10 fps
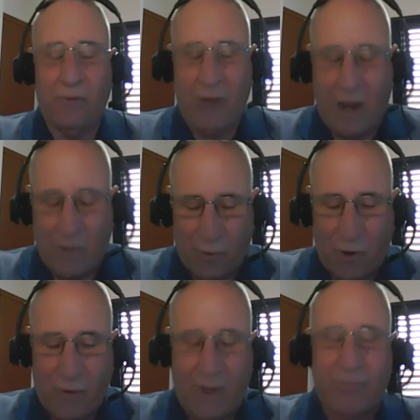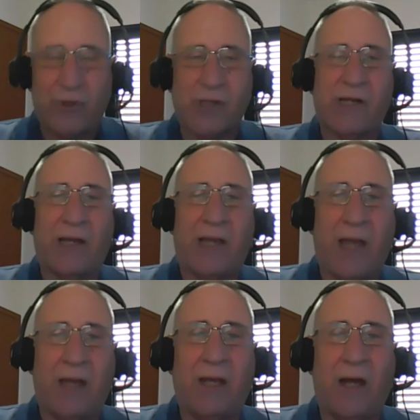our program, just like
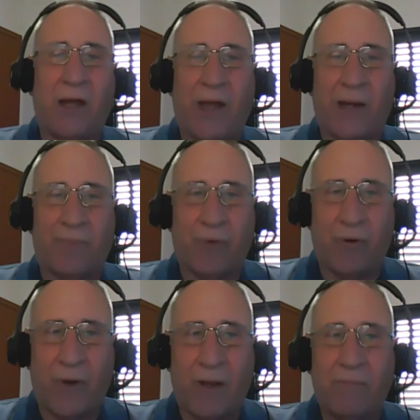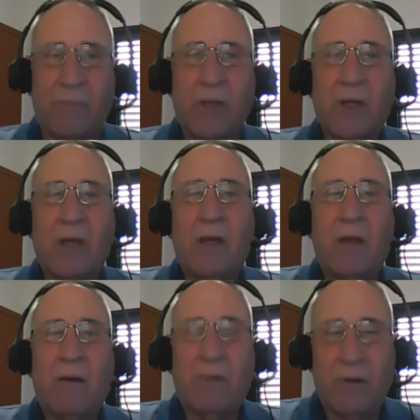any online program,
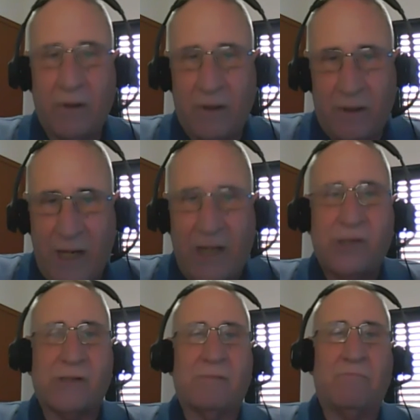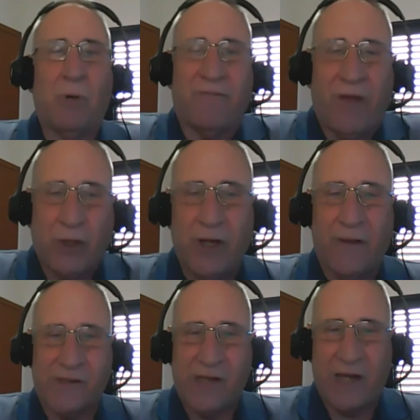needs motivation on the
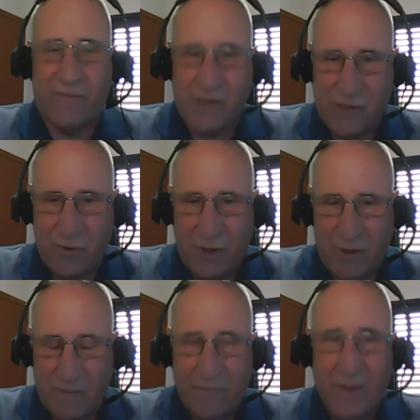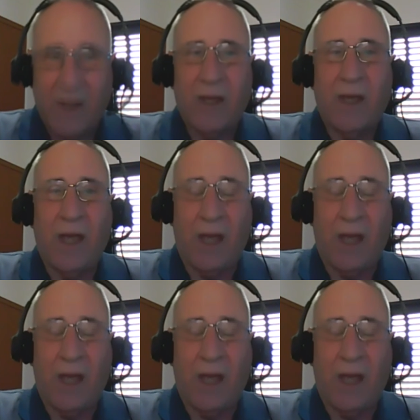side of the student. And